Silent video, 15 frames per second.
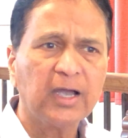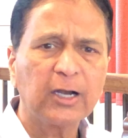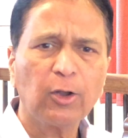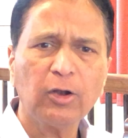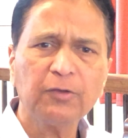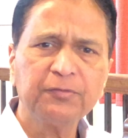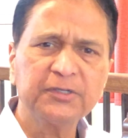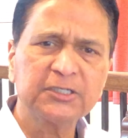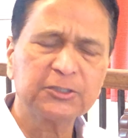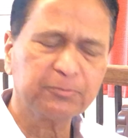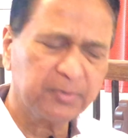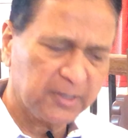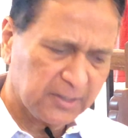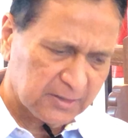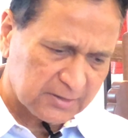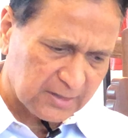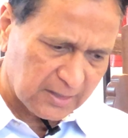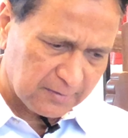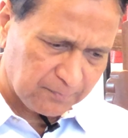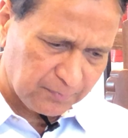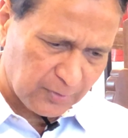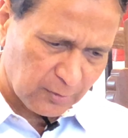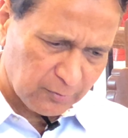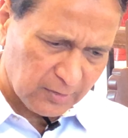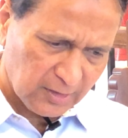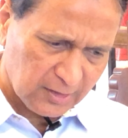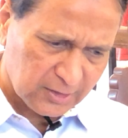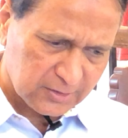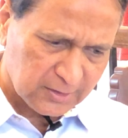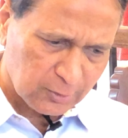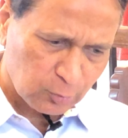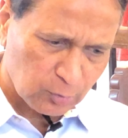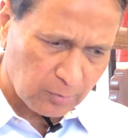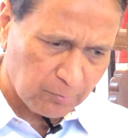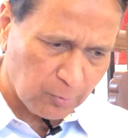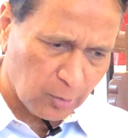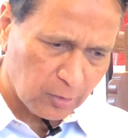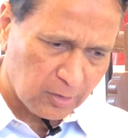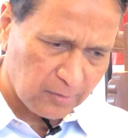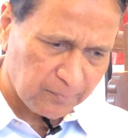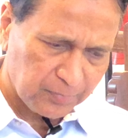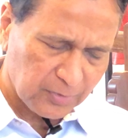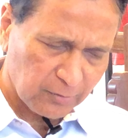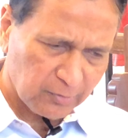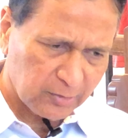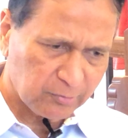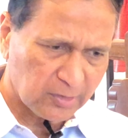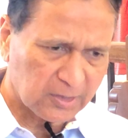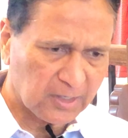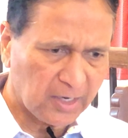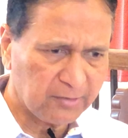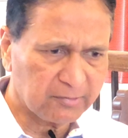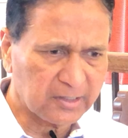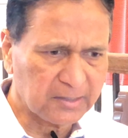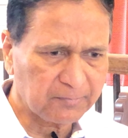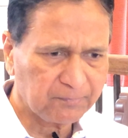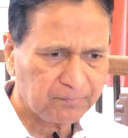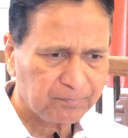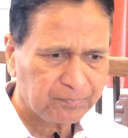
And all of us experience that we are listening to a book when we are driving,